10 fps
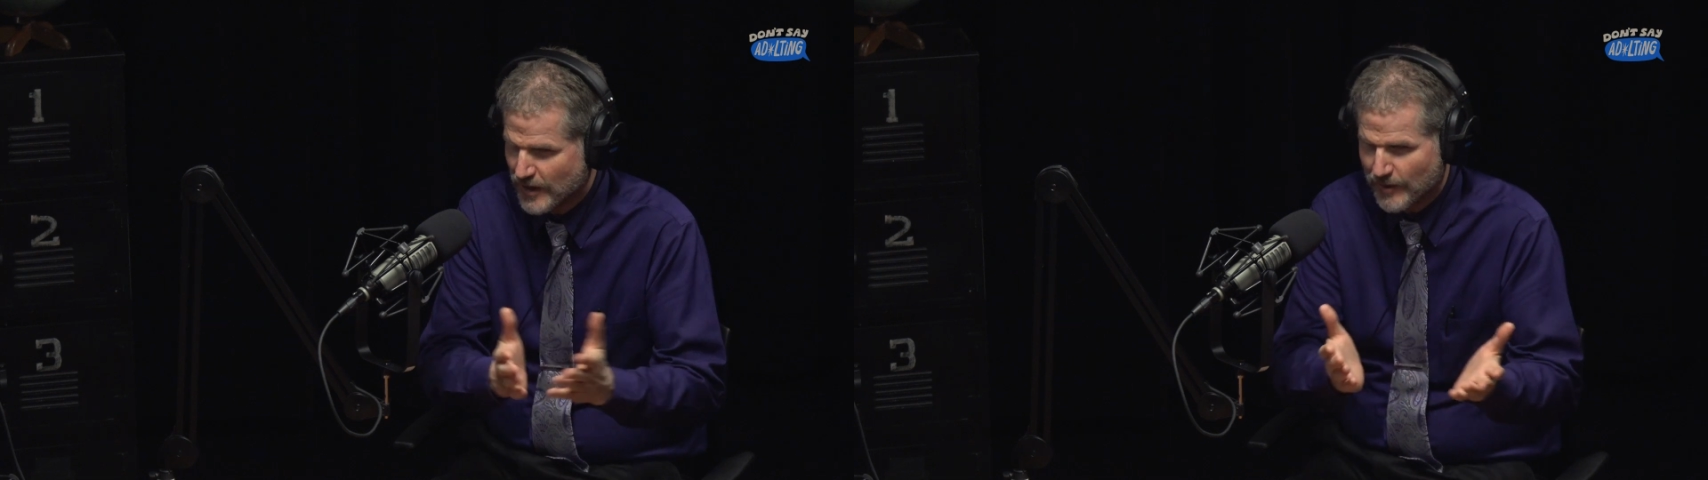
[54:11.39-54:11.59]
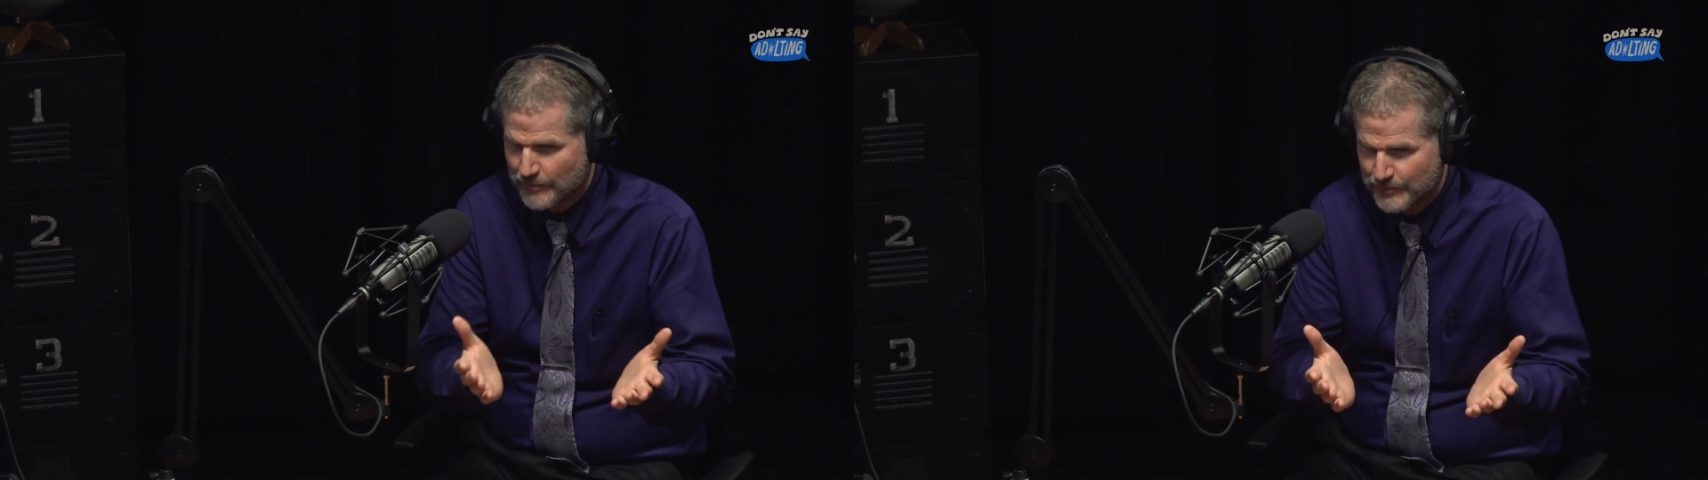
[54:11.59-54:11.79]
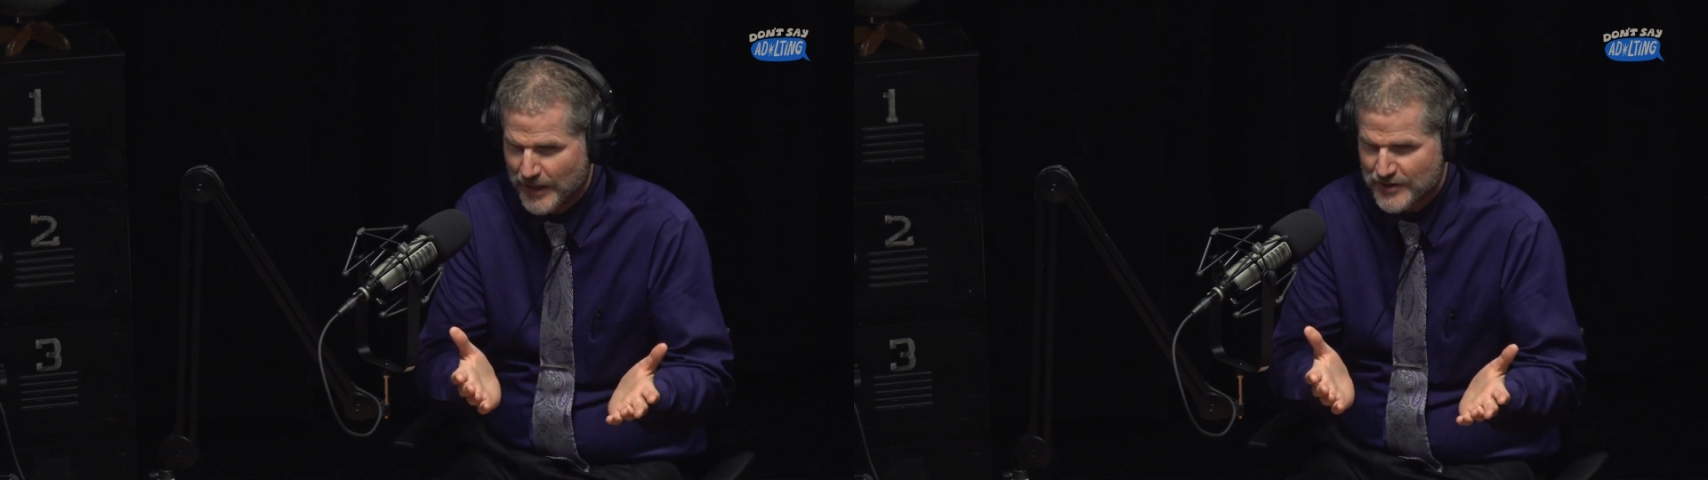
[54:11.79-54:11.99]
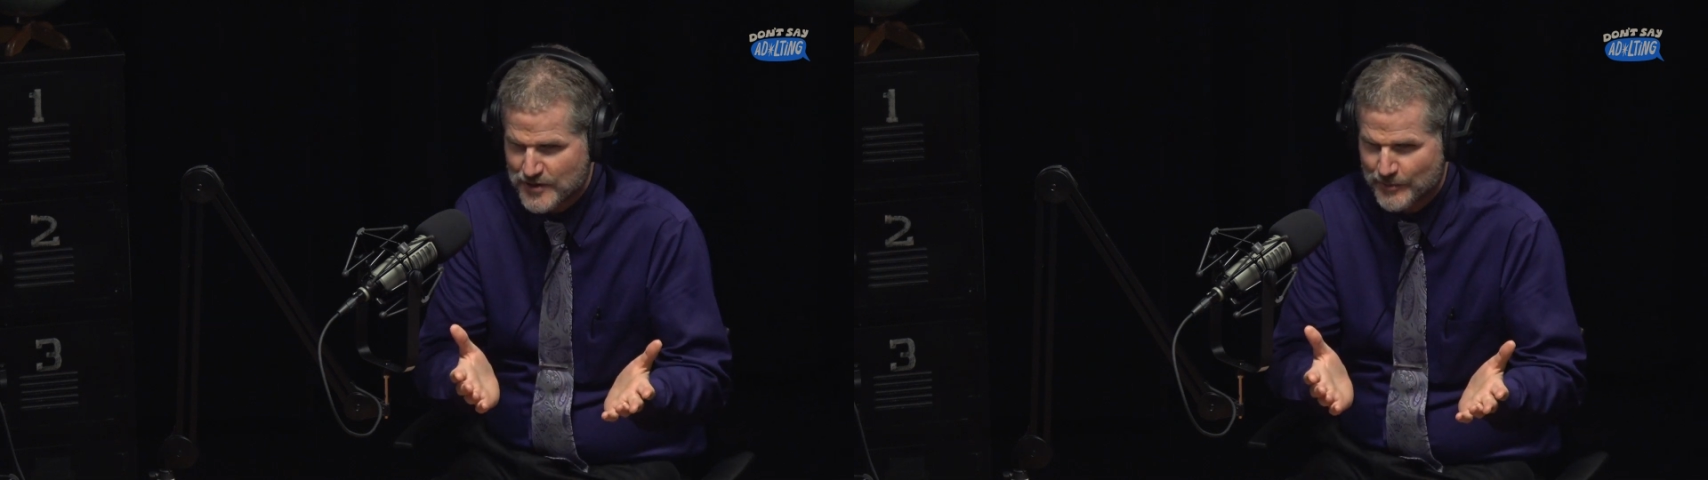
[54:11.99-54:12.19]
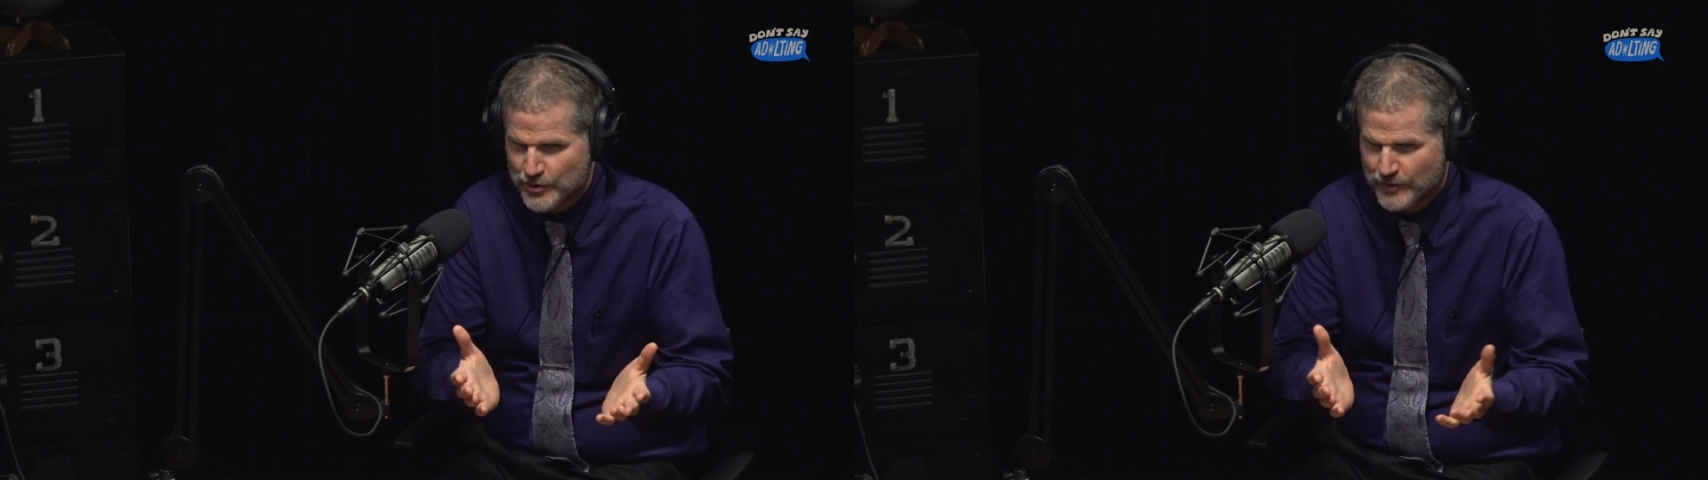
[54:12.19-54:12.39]
up, that's
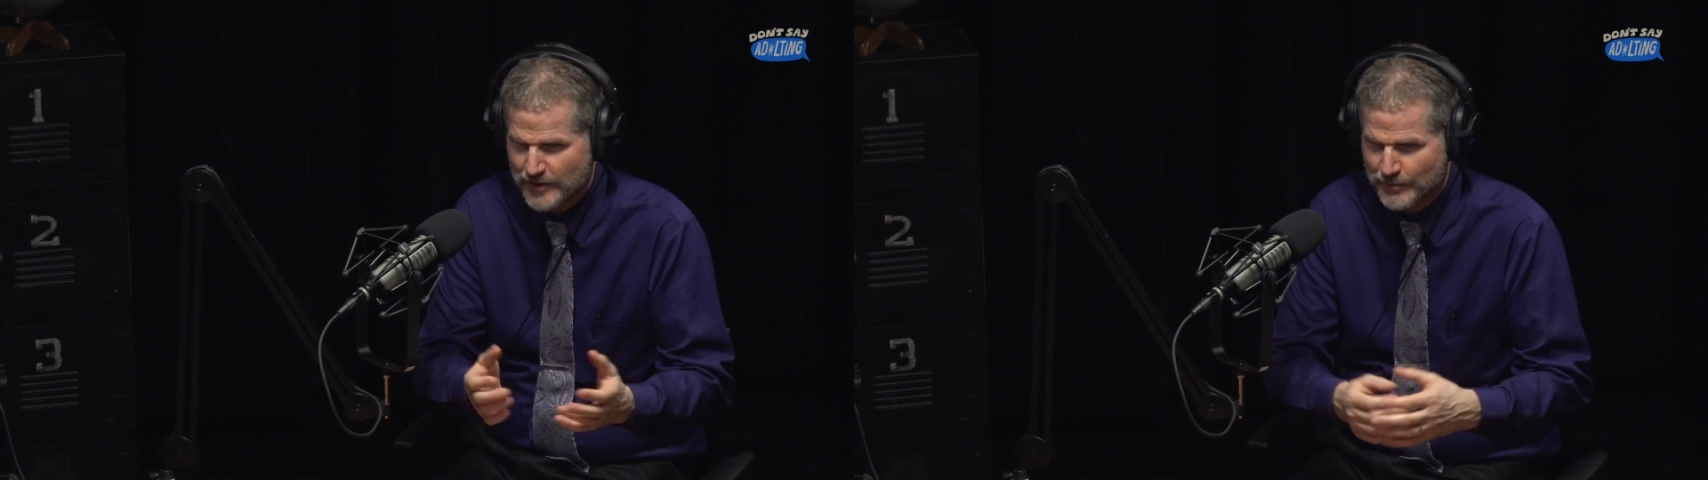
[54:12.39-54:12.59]
symmetry.